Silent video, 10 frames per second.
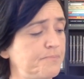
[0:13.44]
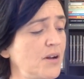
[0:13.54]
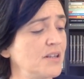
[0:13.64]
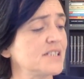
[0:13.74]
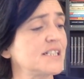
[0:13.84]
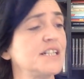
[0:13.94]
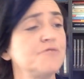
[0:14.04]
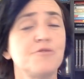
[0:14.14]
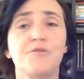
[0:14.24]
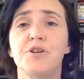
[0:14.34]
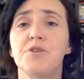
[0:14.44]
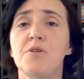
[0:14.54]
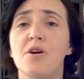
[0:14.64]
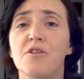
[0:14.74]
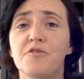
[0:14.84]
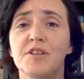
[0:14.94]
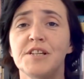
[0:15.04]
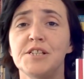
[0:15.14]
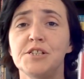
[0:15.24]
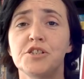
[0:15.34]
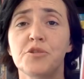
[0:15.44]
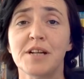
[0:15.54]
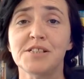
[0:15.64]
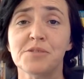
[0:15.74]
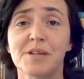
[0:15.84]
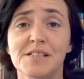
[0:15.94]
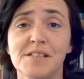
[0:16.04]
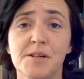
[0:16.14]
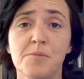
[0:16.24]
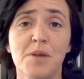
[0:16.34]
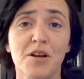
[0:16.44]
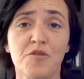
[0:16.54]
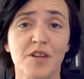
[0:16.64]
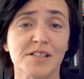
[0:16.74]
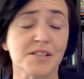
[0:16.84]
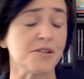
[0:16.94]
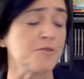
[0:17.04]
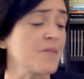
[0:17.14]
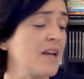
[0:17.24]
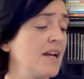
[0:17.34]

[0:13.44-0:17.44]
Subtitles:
policy review of the 2020 manifesto.